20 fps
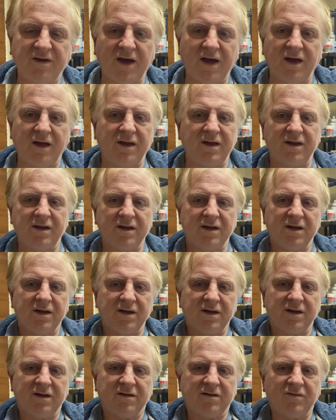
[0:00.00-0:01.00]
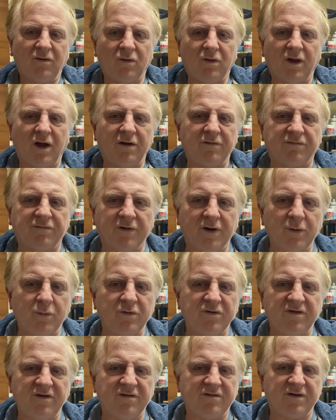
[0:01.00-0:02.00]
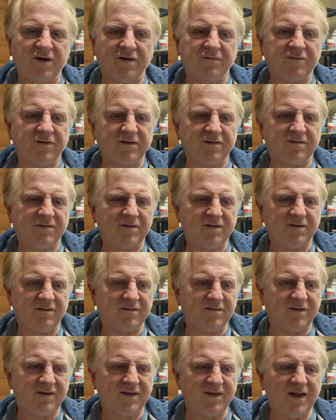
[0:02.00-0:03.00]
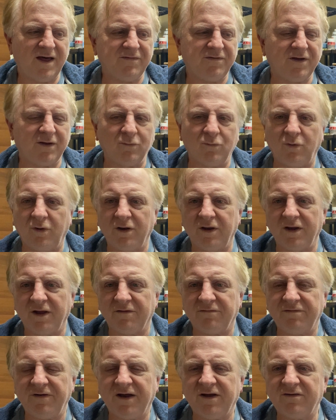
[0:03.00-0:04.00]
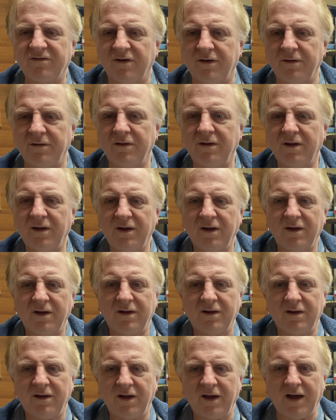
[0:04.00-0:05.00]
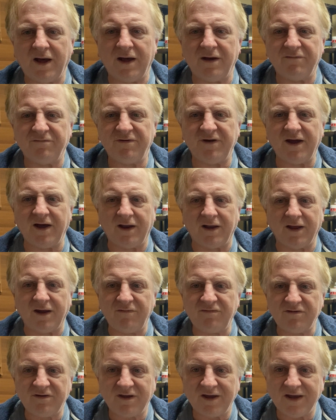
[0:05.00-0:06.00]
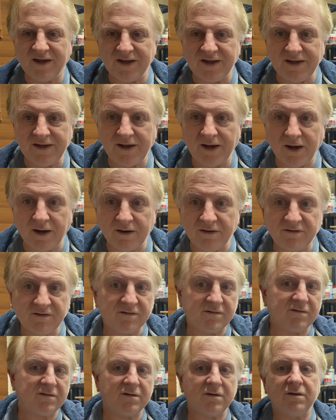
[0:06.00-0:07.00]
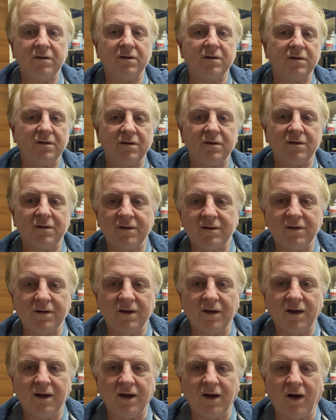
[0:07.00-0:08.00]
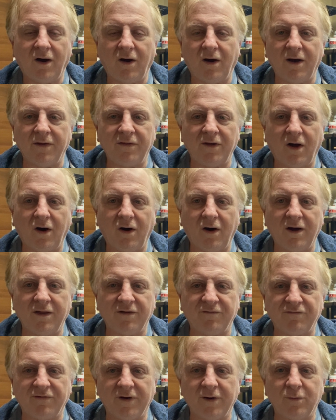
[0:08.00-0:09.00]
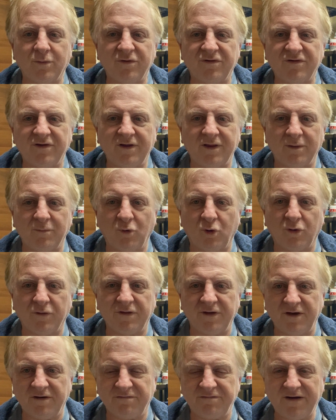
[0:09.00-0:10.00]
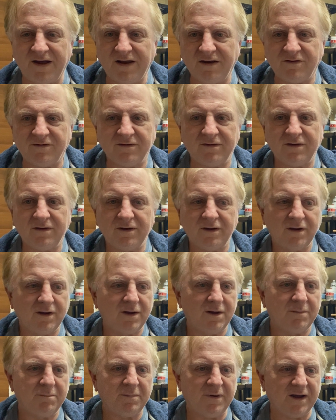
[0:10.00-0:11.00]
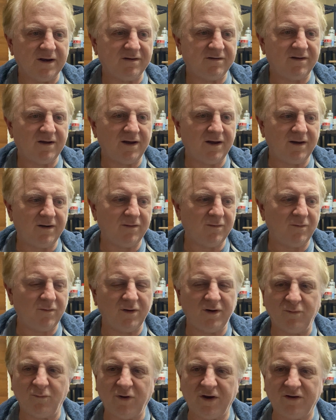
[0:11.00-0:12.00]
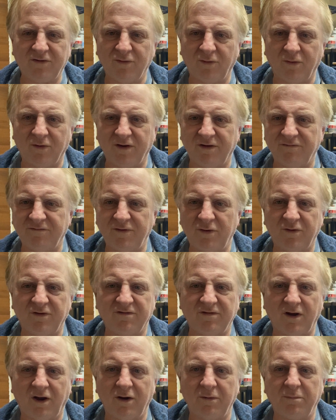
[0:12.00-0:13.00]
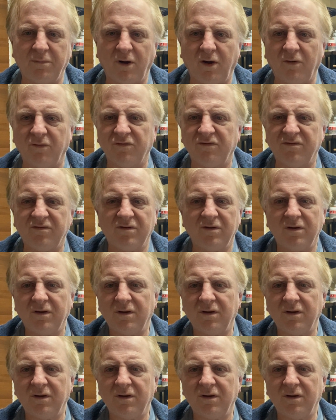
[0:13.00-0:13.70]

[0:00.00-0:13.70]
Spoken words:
all low frequency stuff. There's nothing really affects it. VLFs, yes. The higher the frequency, the more the effect. But we're talking very slow pulse